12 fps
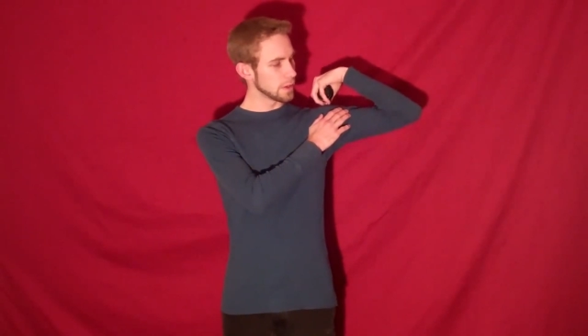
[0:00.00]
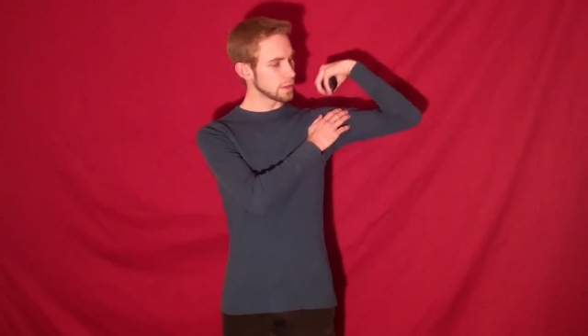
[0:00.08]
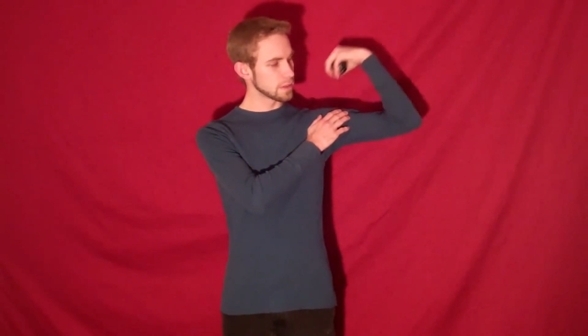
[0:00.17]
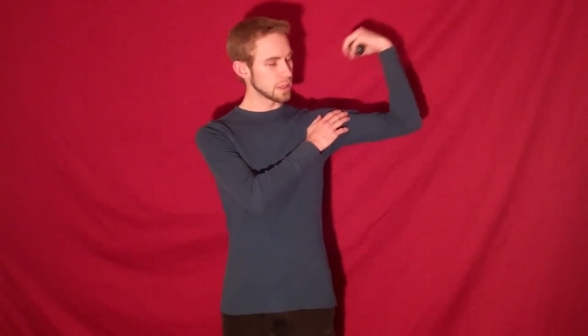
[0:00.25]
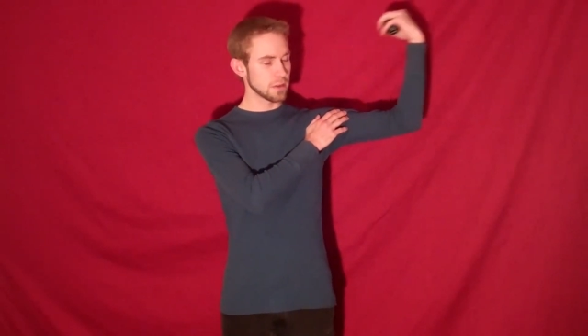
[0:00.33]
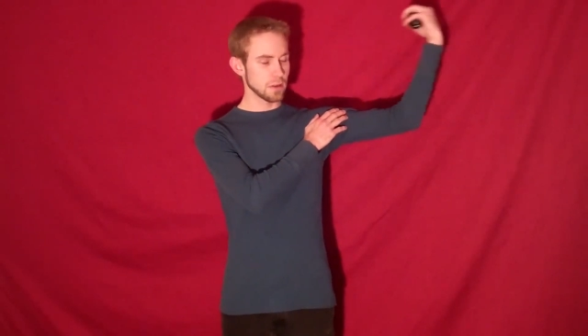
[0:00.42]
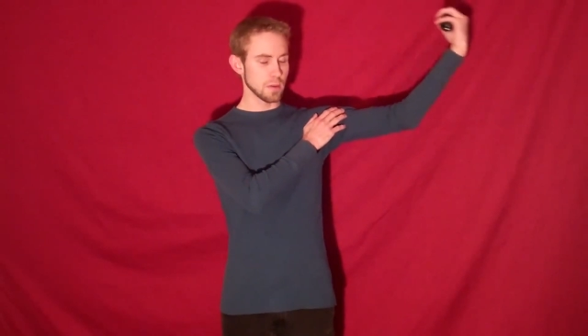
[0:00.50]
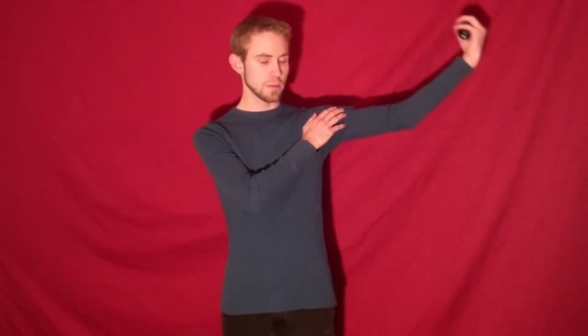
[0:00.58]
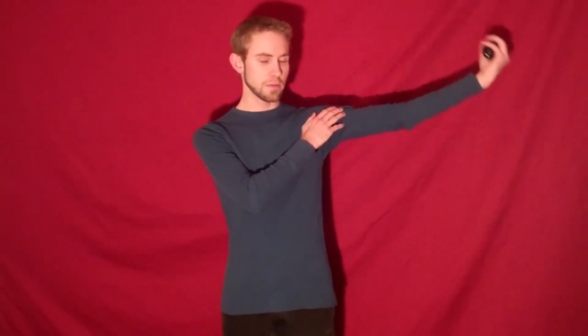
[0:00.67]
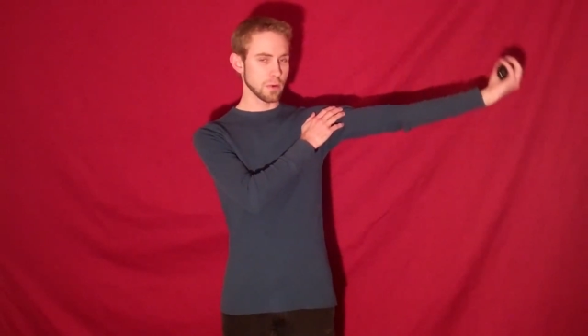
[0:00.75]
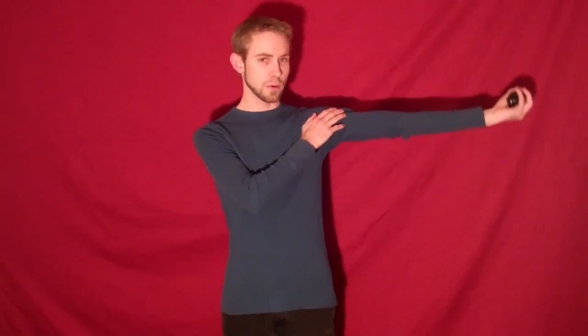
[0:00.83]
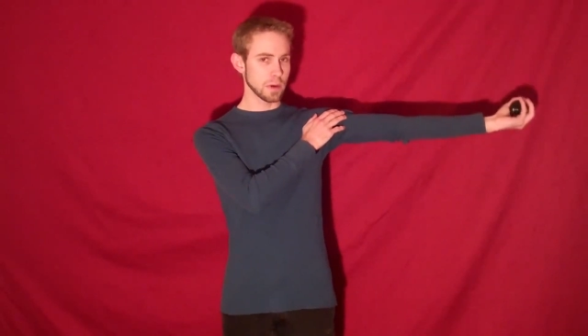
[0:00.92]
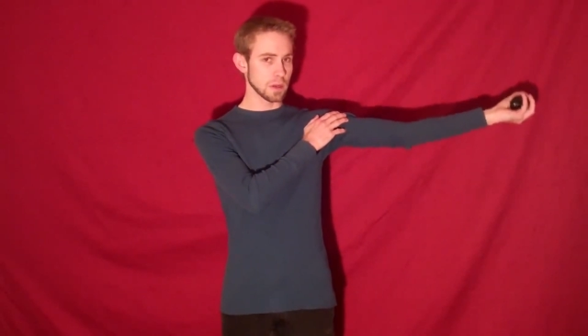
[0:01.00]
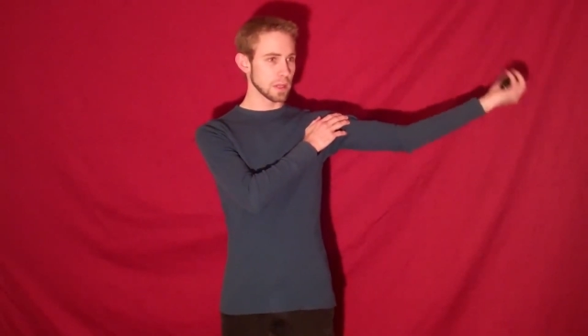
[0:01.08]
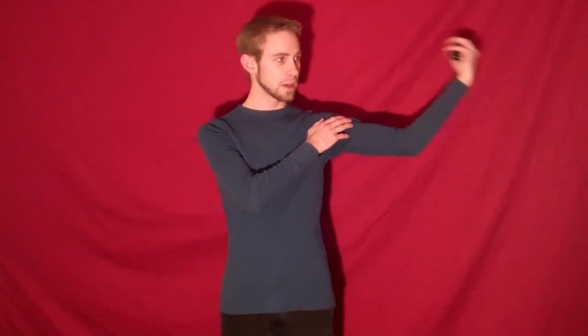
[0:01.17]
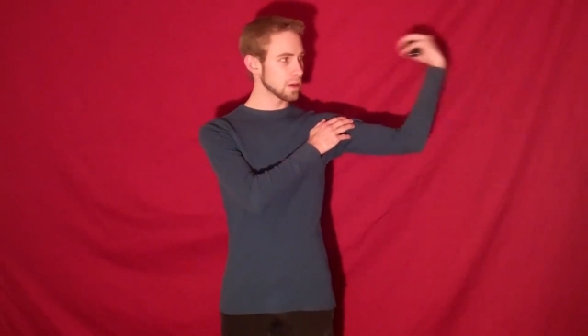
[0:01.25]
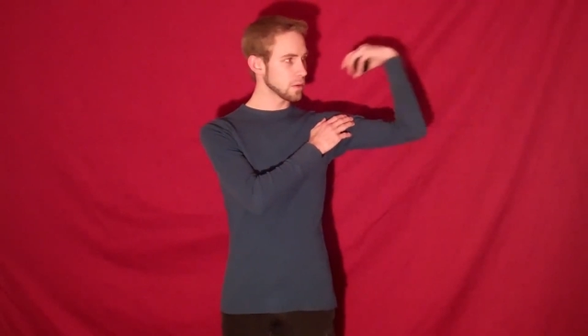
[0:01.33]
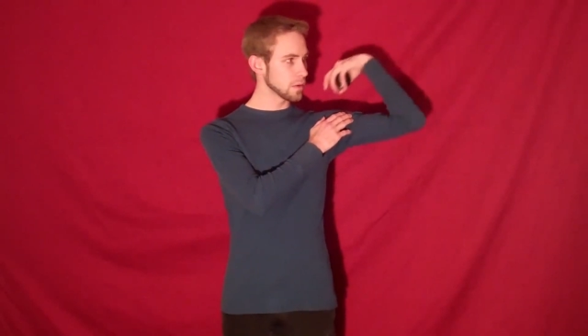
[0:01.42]
extend your arm forward and
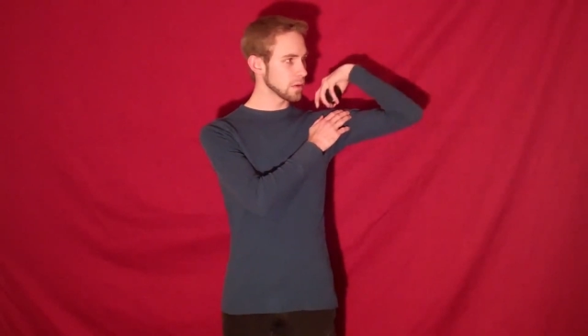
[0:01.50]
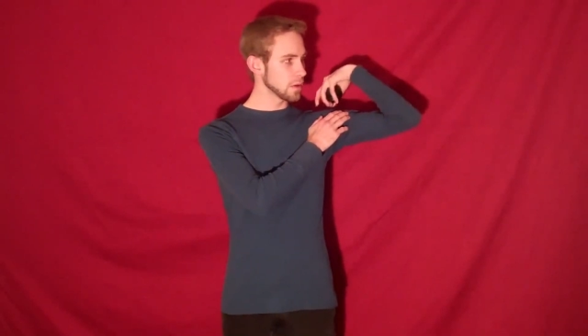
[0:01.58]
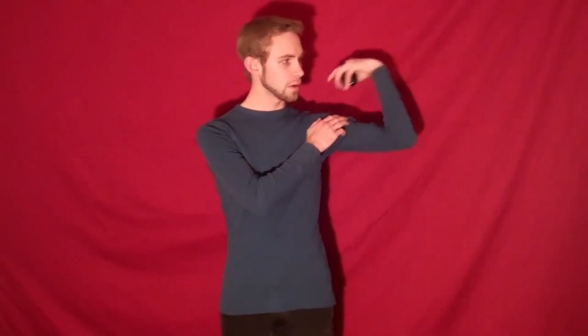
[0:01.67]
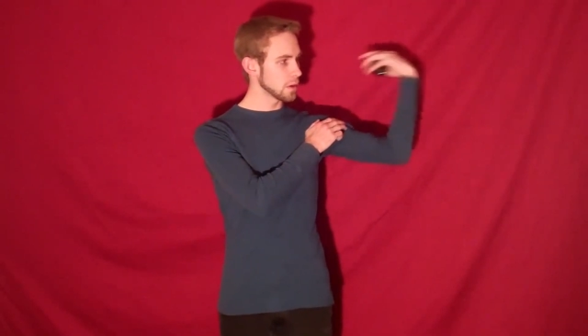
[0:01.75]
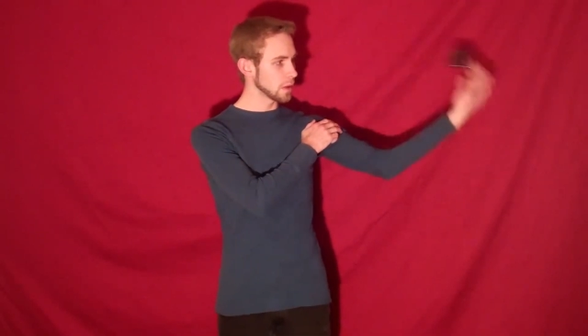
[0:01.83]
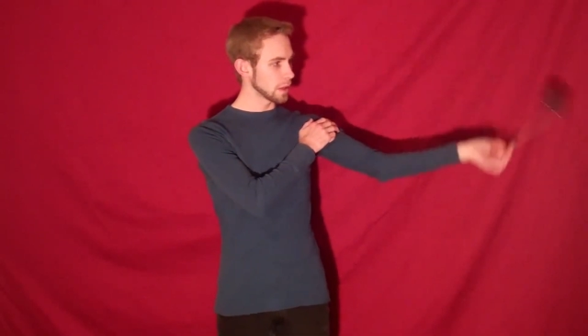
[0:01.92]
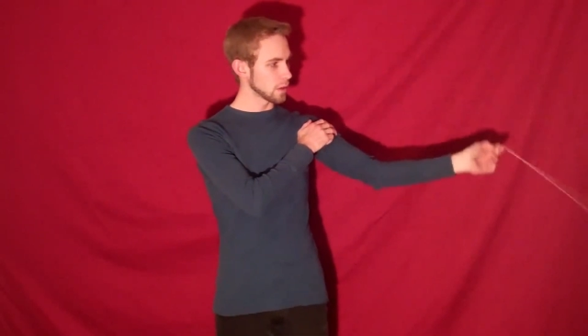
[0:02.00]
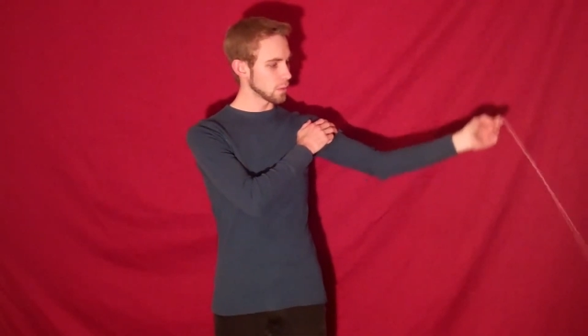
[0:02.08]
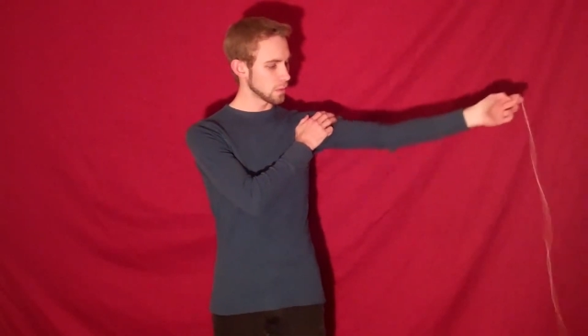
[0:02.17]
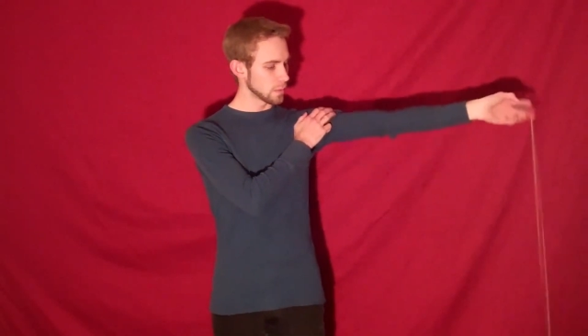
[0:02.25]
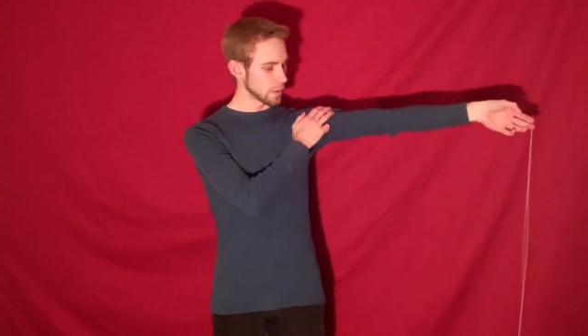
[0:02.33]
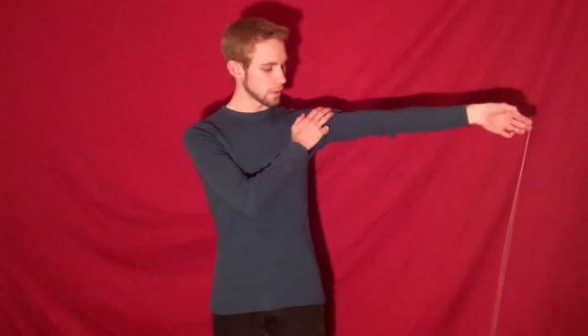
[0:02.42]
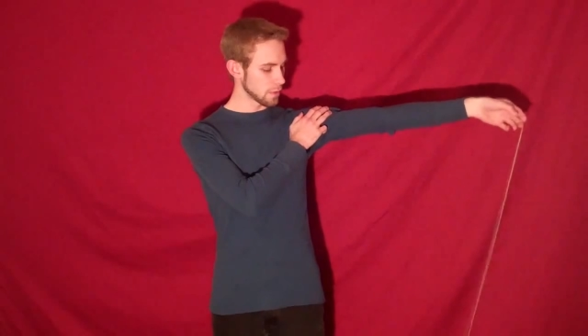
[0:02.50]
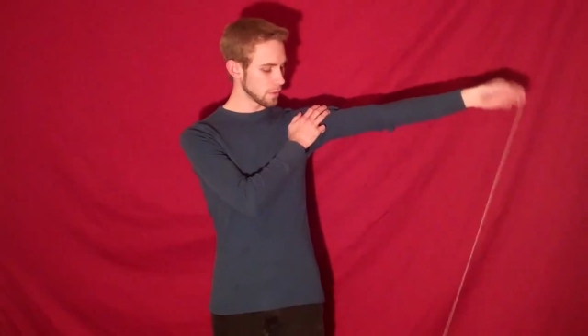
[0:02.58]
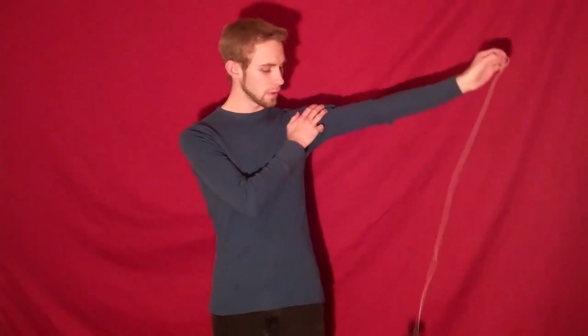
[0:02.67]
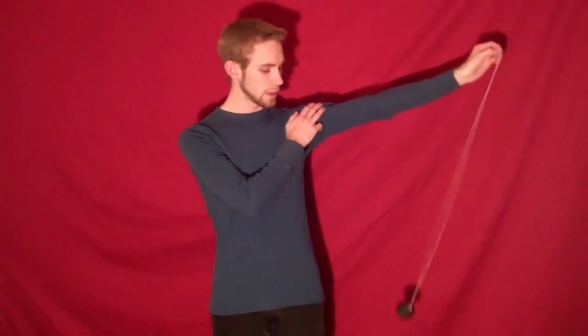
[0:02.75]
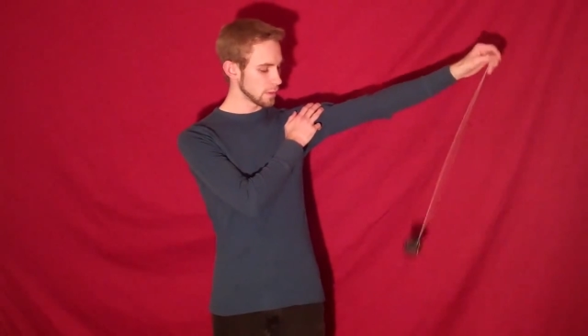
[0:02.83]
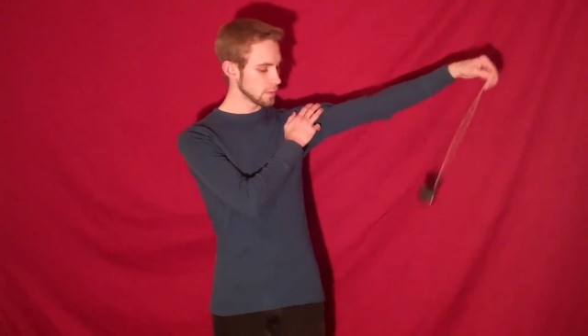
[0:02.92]
let go of the yo-yo like you would with the
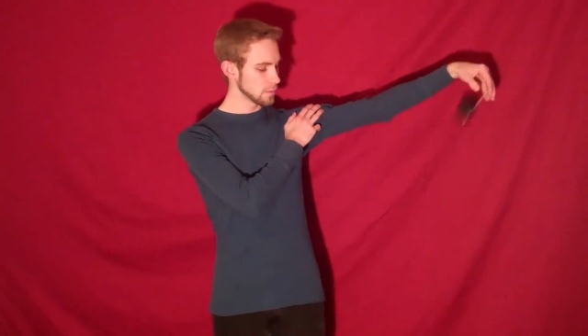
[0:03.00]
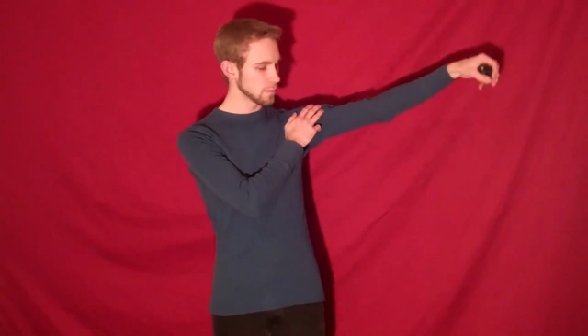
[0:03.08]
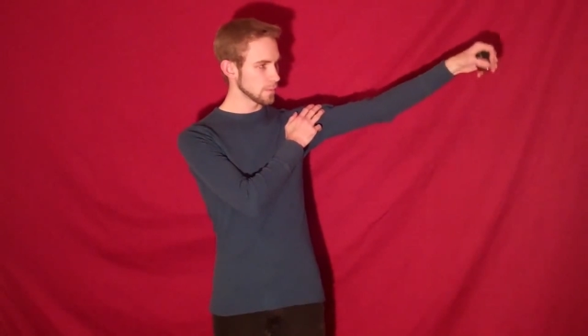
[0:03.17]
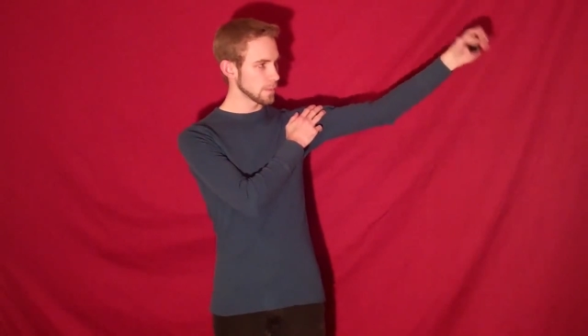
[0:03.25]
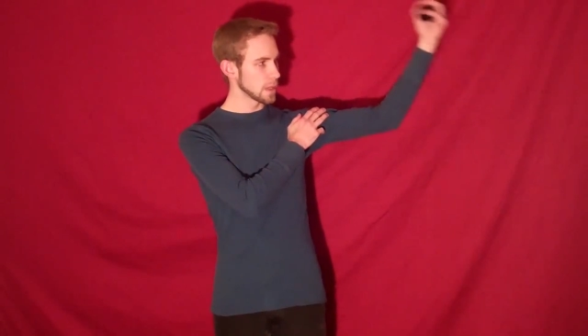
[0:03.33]
throwdown.